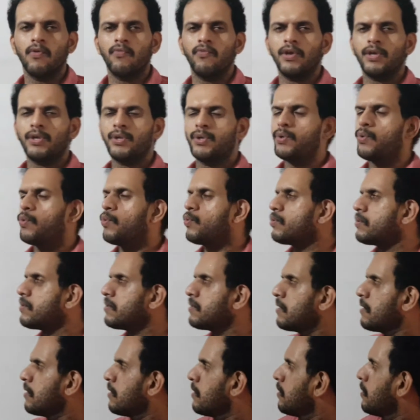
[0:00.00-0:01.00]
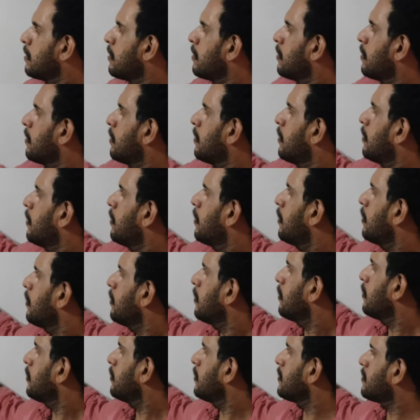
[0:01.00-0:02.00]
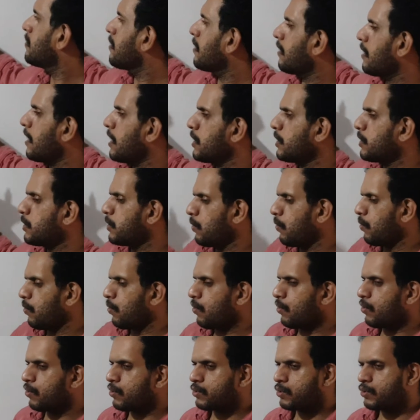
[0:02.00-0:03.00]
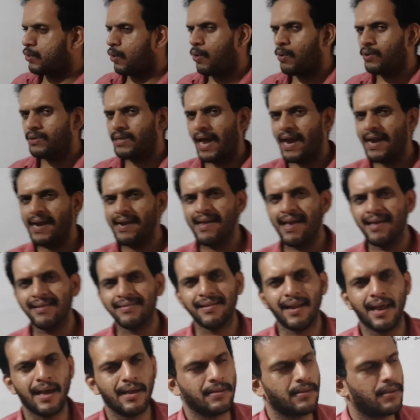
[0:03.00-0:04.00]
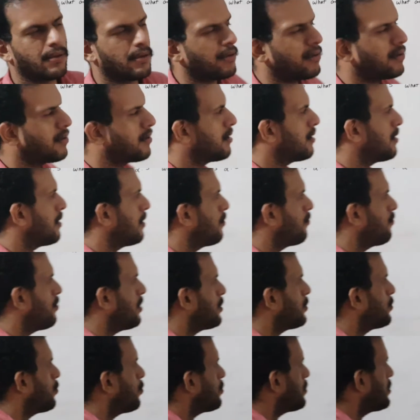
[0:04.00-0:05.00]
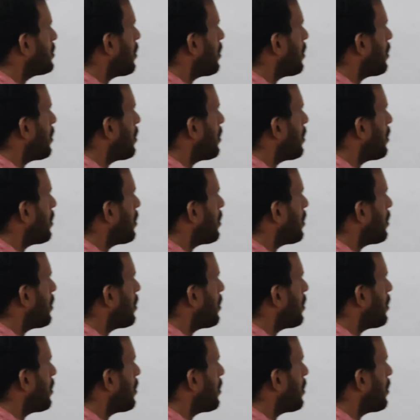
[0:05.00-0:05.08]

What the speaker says: We choose is a ratio. So the idea is like this: we choose